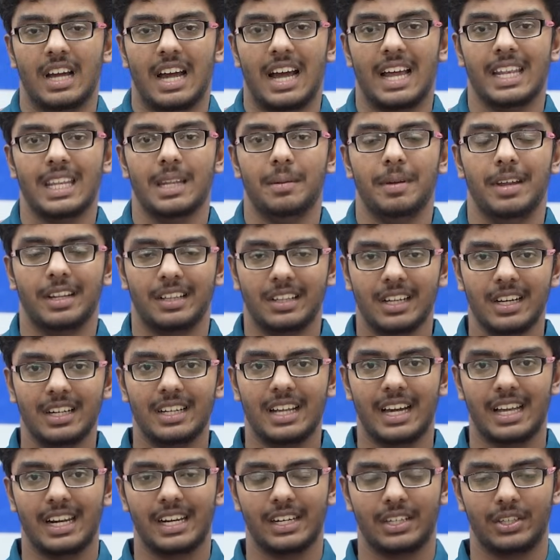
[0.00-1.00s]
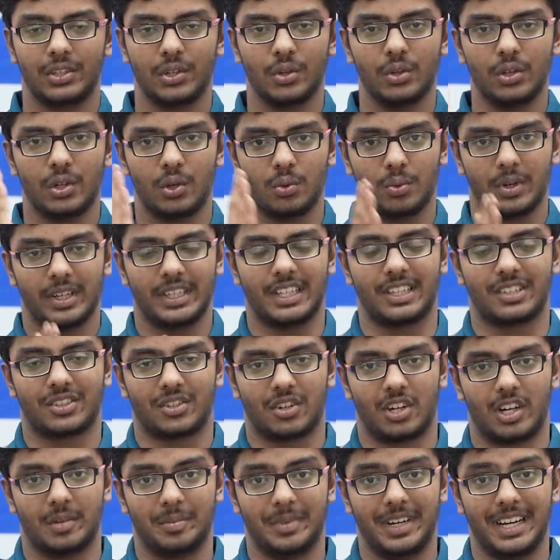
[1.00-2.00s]
and they basically direct you towards
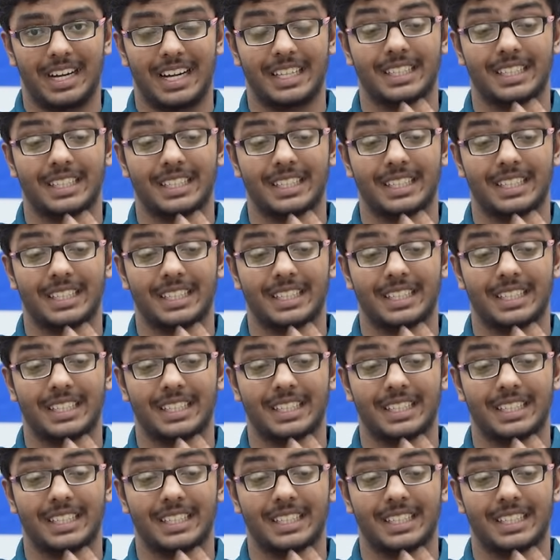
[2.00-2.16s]
astronomy